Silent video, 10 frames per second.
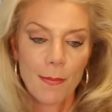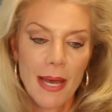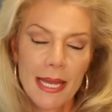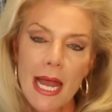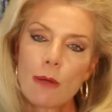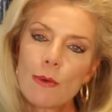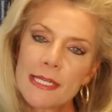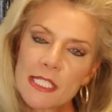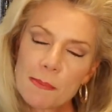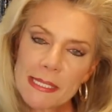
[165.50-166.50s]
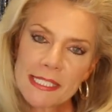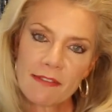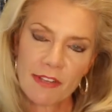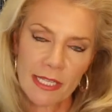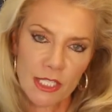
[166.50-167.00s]
But I want to
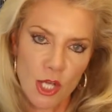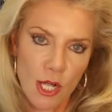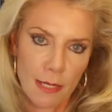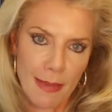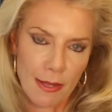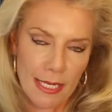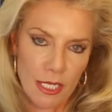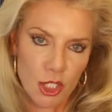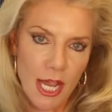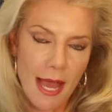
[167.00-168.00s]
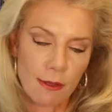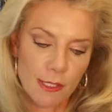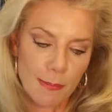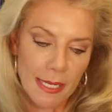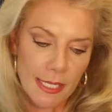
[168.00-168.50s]
specifically talk about each
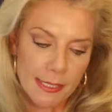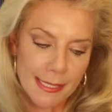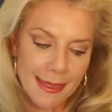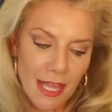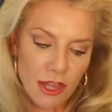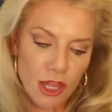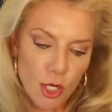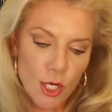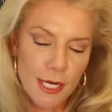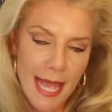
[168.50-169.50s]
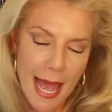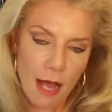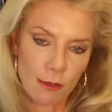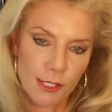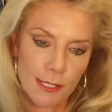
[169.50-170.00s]
house because the third
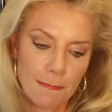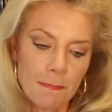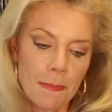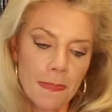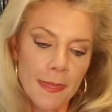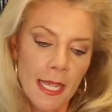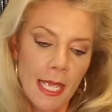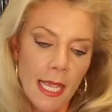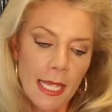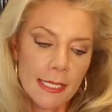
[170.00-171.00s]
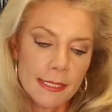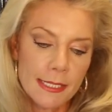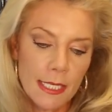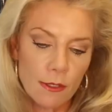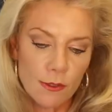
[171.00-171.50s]
house,
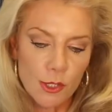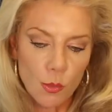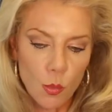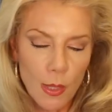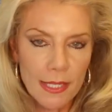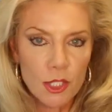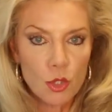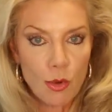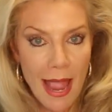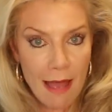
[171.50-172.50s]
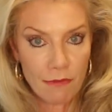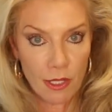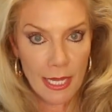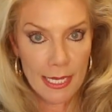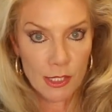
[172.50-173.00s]
it deals with
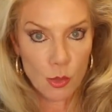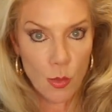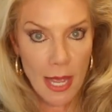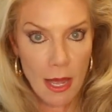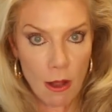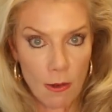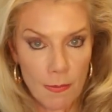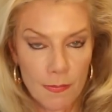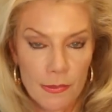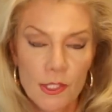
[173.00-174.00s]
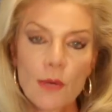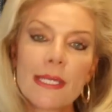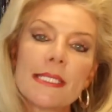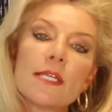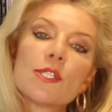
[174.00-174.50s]
travel as well. So
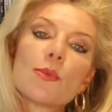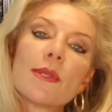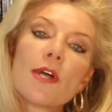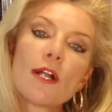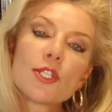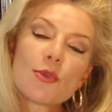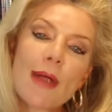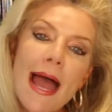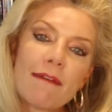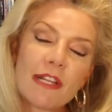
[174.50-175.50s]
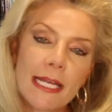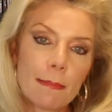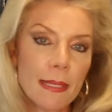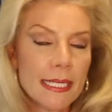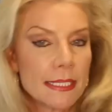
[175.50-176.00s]
it deals with our
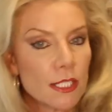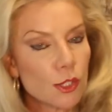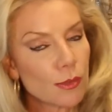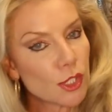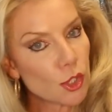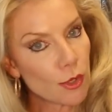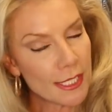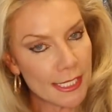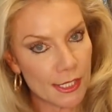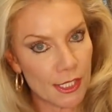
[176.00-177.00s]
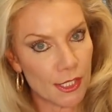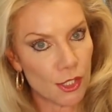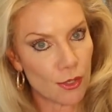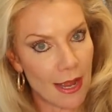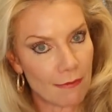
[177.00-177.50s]
traveling, but it deals with short
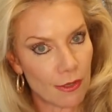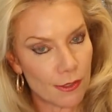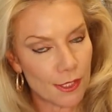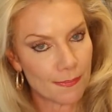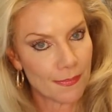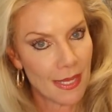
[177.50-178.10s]
distance travels.